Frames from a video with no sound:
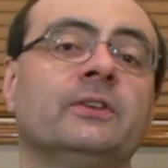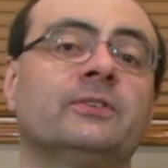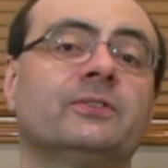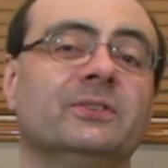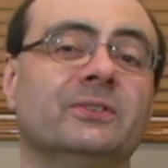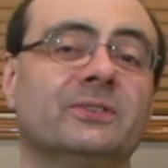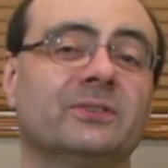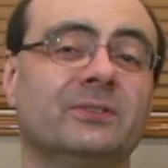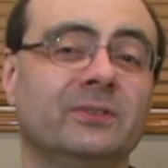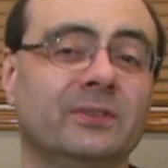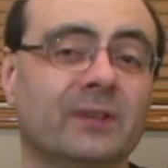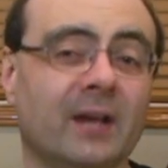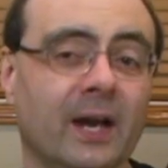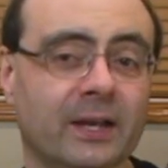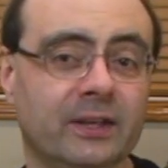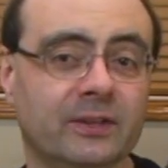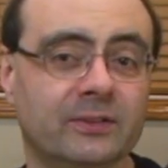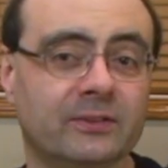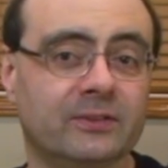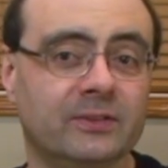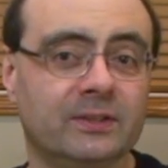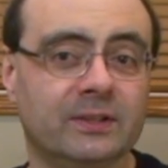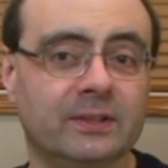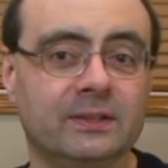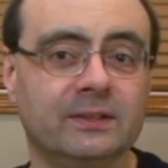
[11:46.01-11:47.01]
since
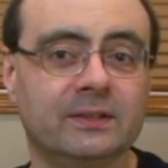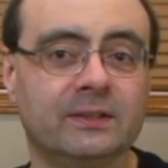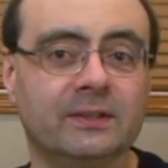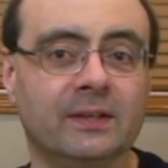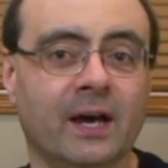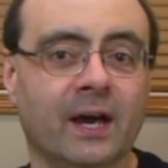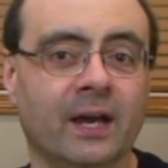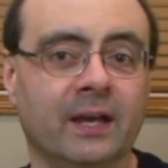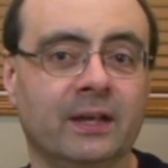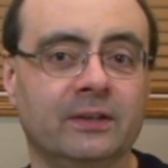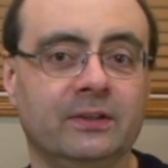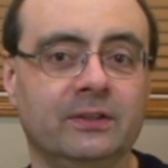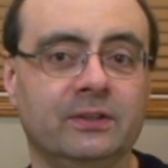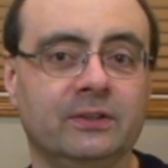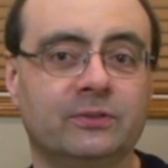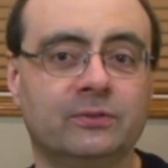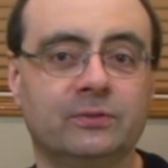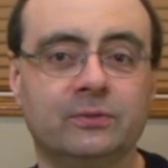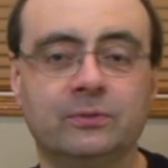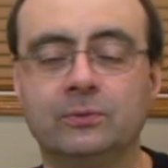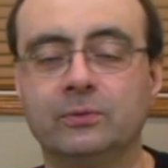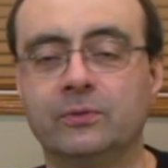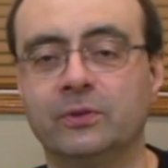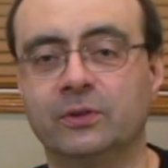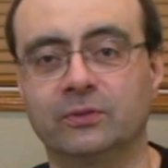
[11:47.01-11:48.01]

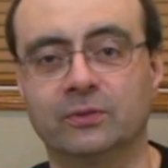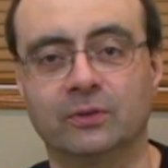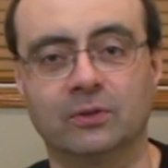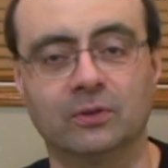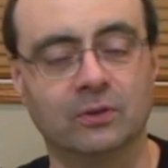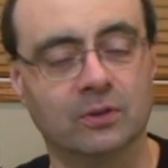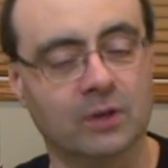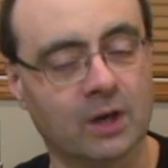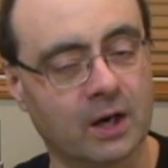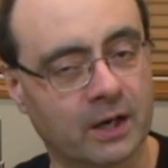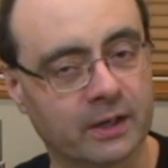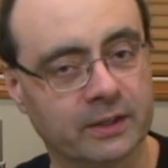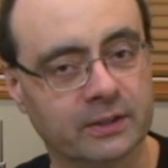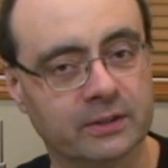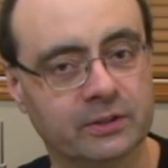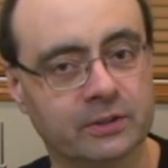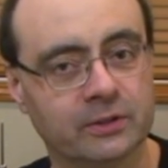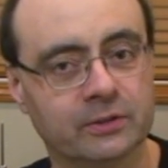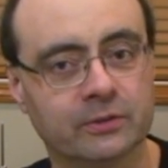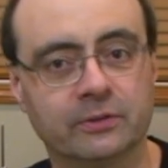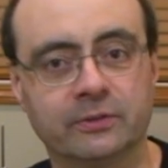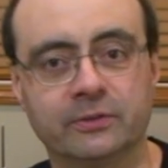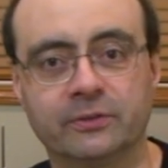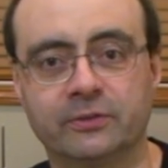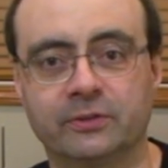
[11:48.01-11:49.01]
1992. There's a lot of
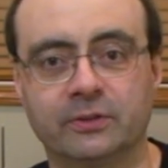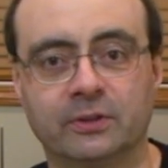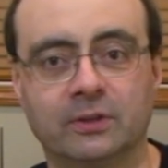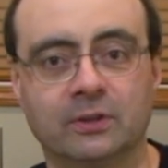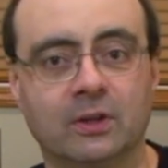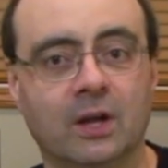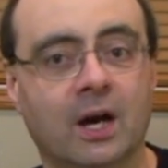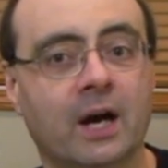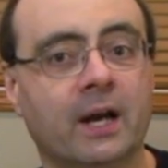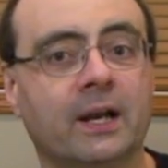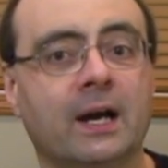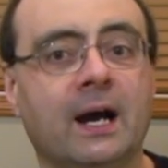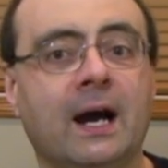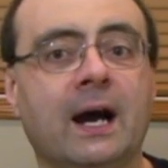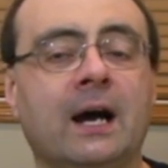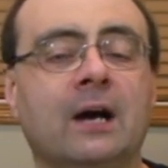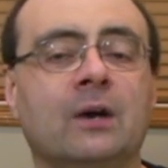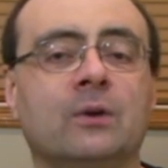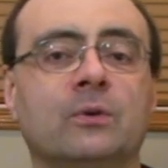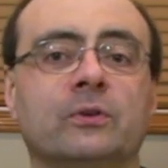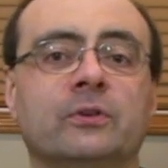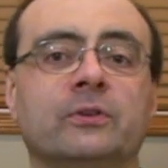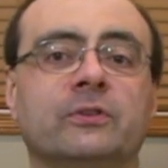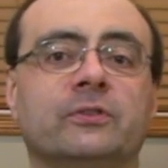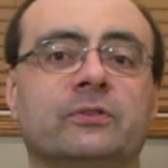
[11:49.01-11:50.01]
years and a lot of
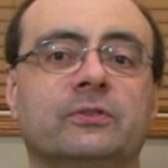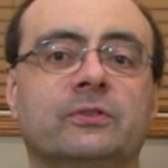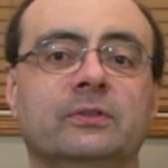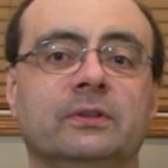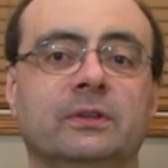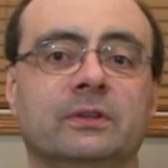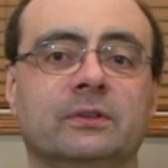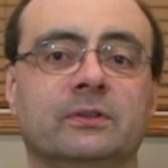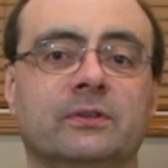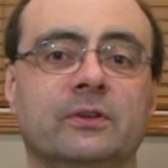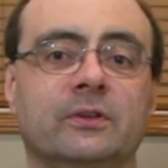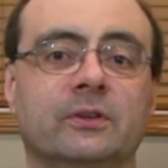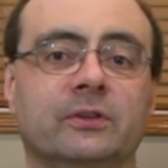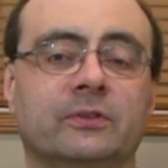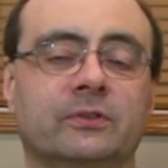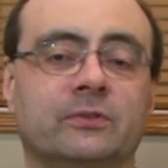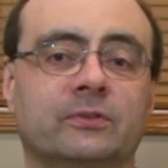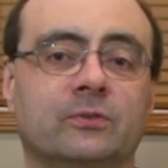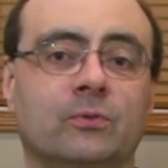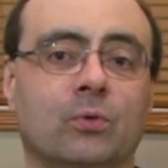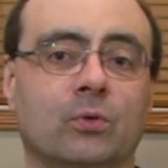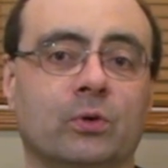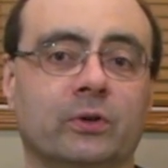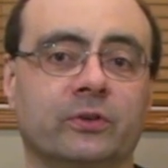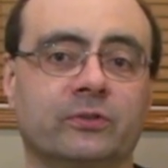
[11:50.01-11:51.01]
hours into this
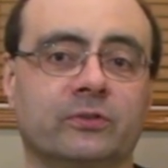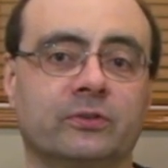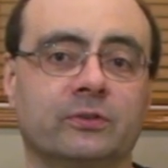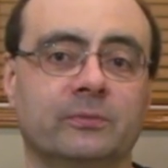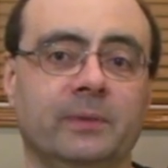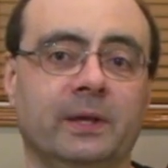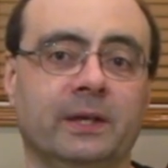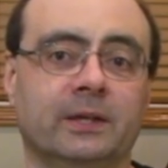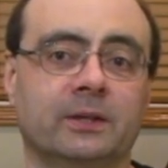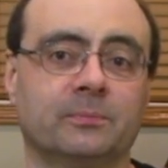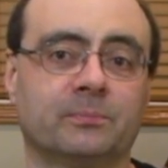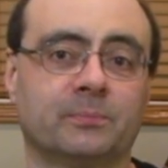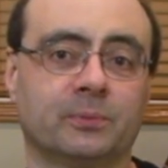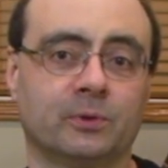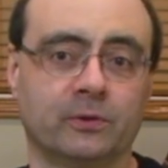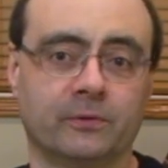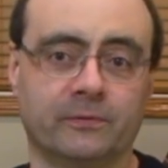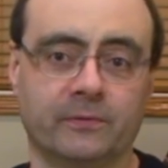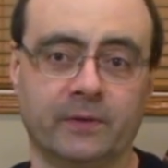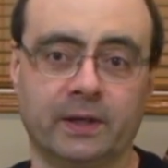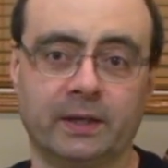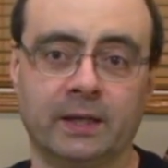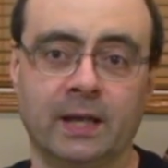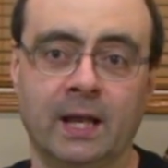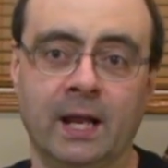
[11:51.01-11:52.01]
course to make it
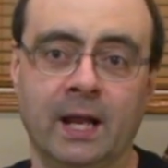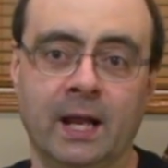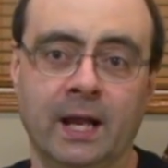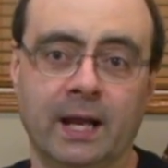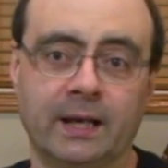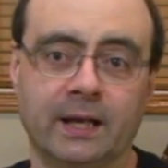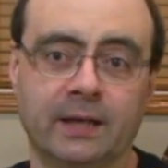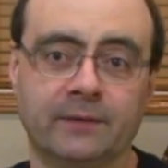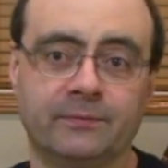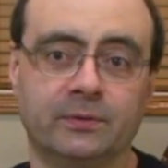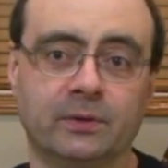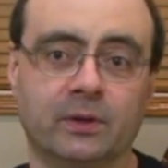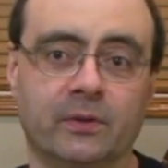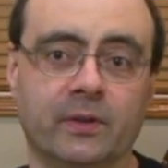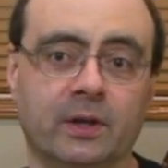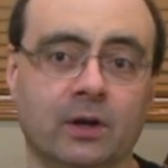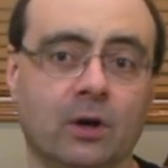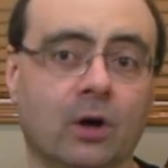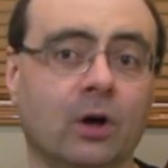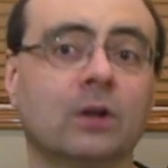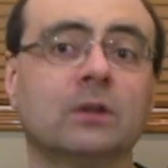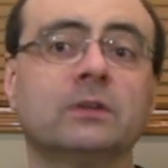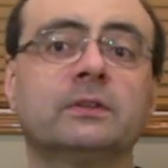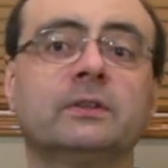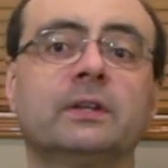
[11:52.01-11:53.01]
perfect. And I feel that
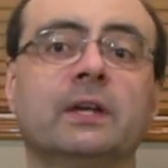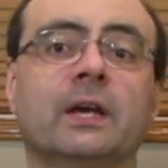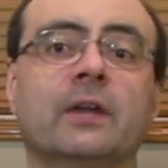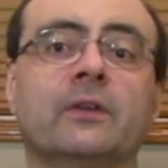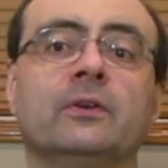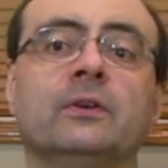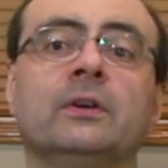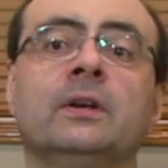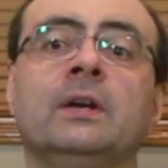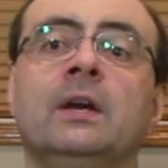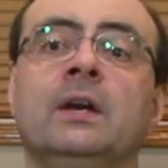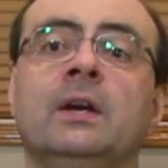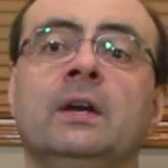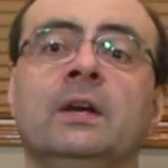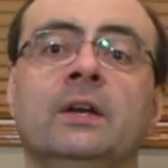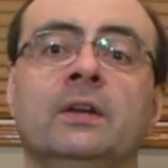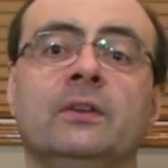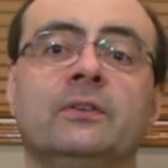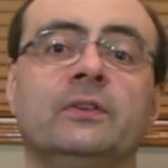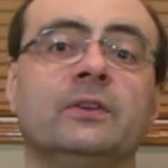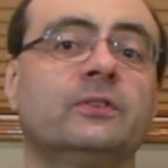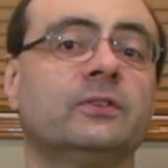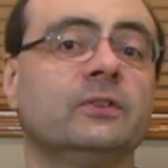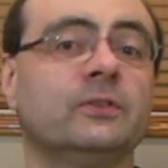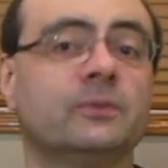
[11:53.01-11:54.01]
altogether,
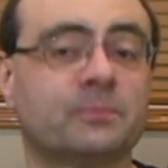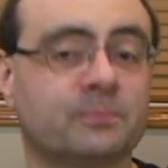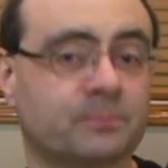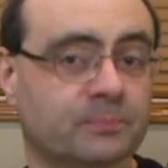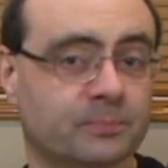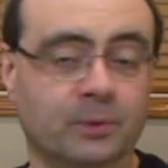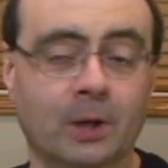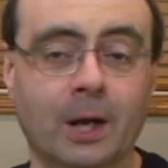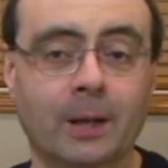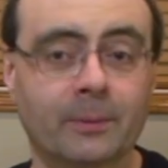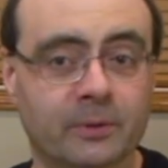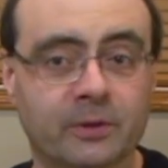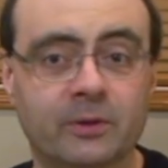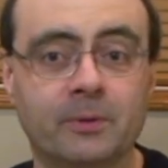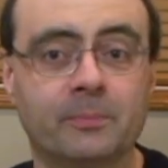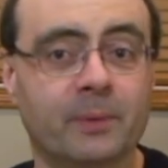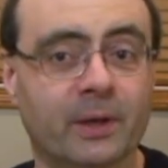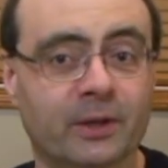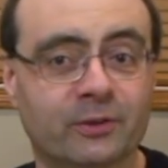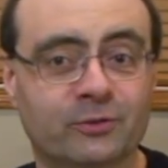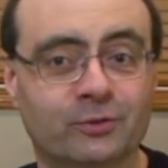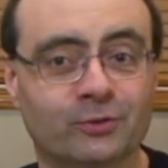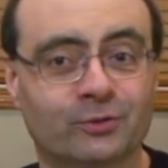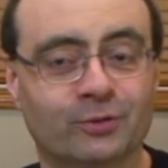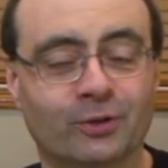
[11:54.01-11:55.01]
this is probably the
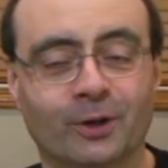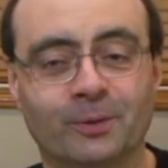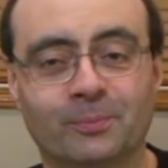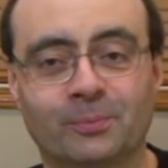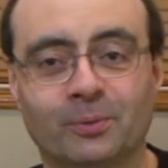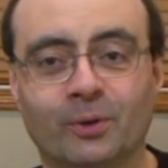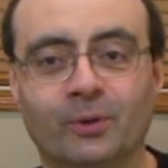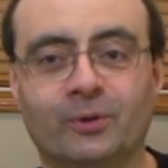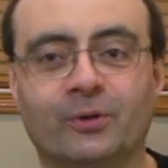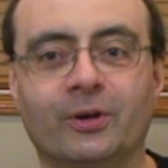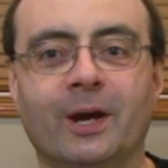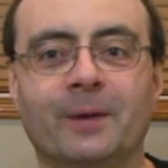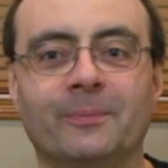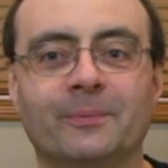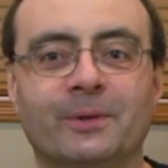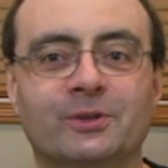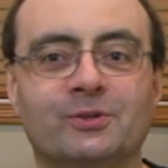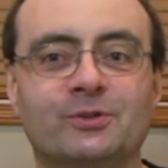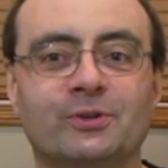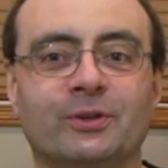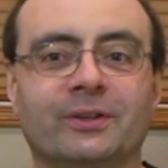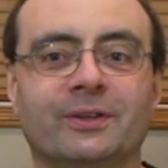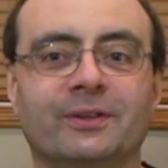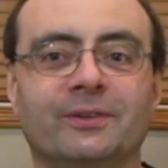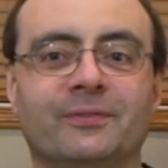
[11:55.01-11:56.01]
best guitar program
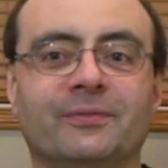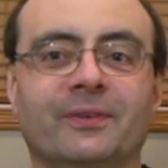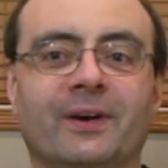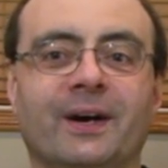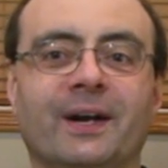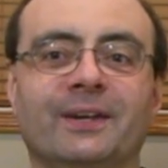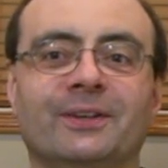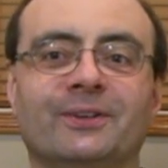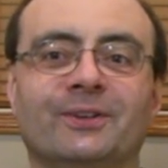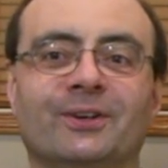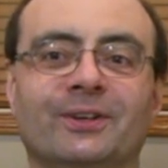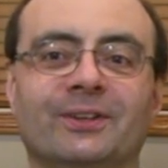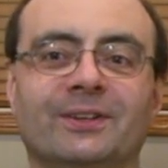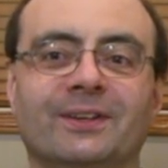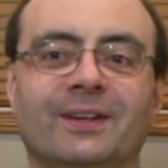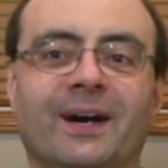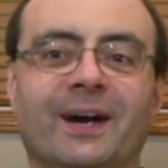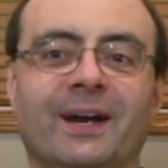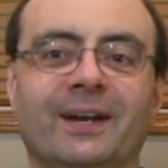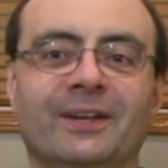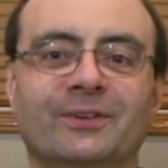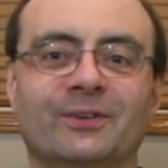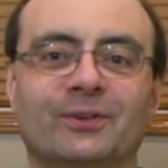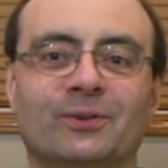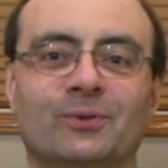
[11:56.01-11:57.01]
that you're going to find
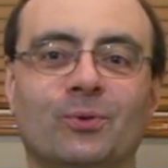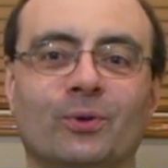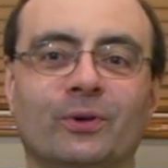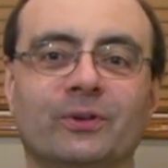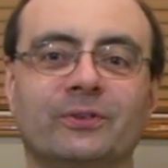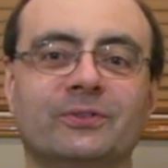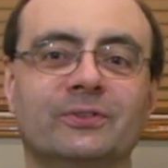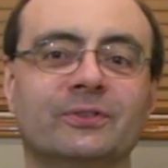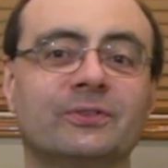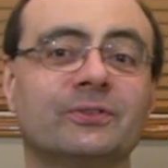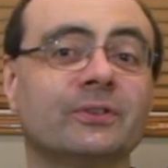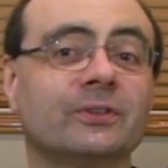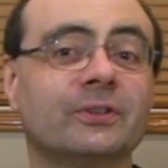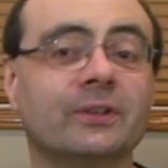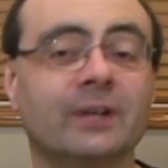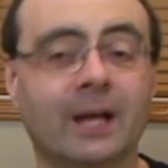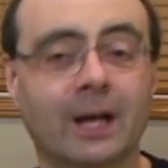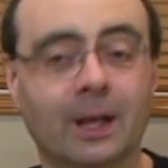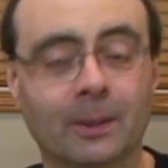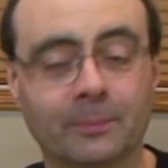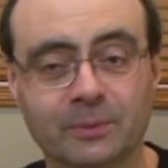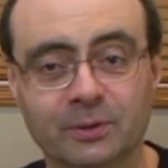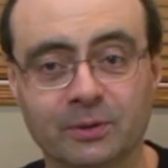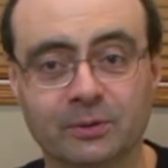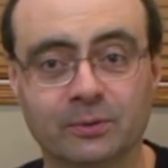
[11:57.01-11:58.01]
online. The courses are going to
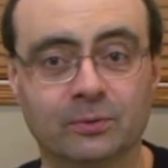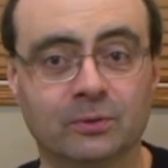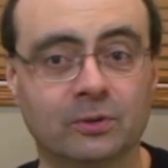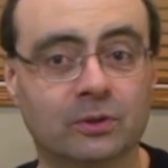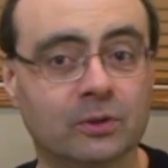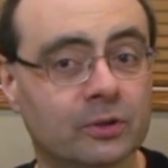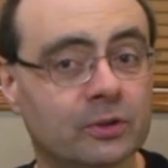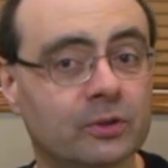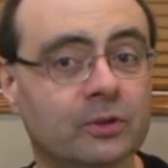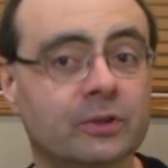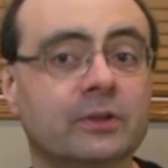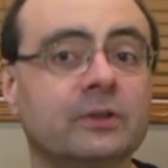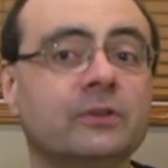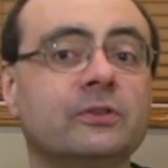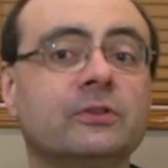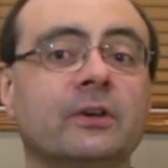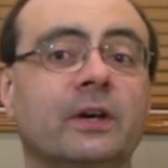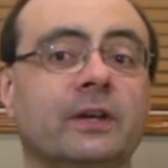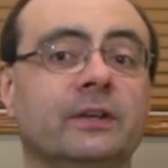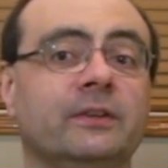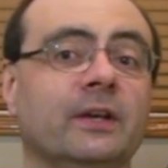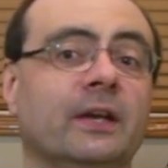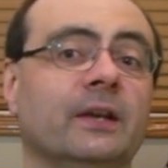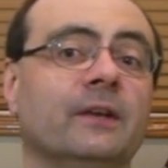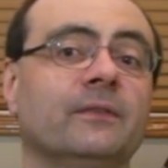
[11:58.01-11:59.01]
help you learn to
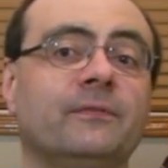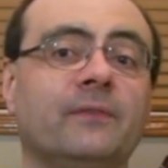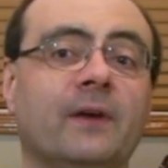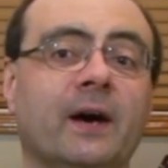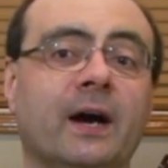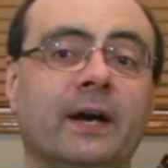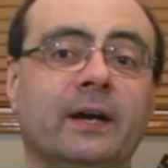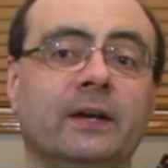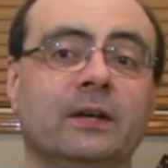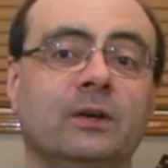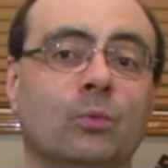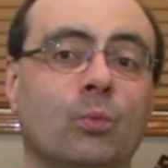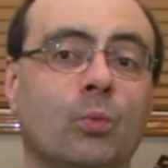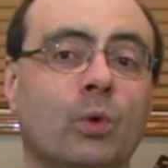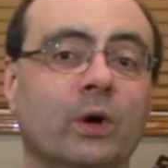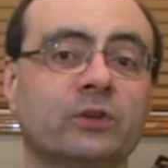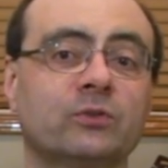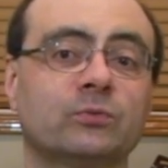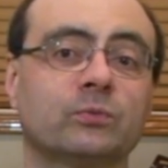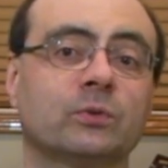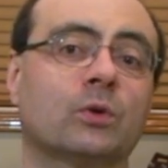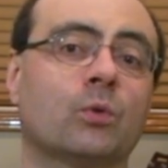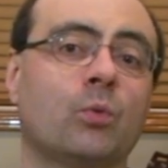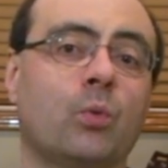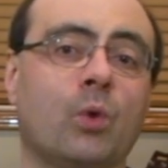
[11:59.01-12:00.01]
identify
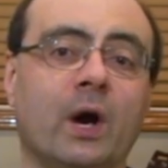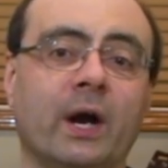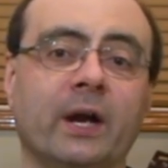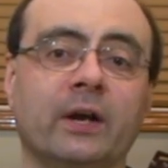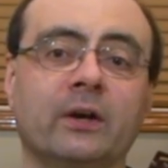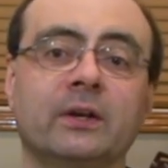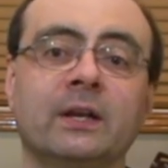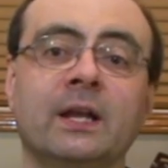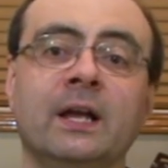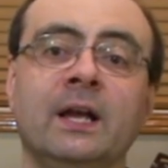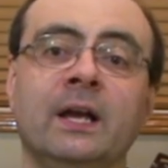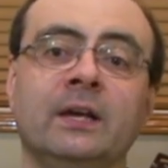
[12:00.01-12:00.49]
what's required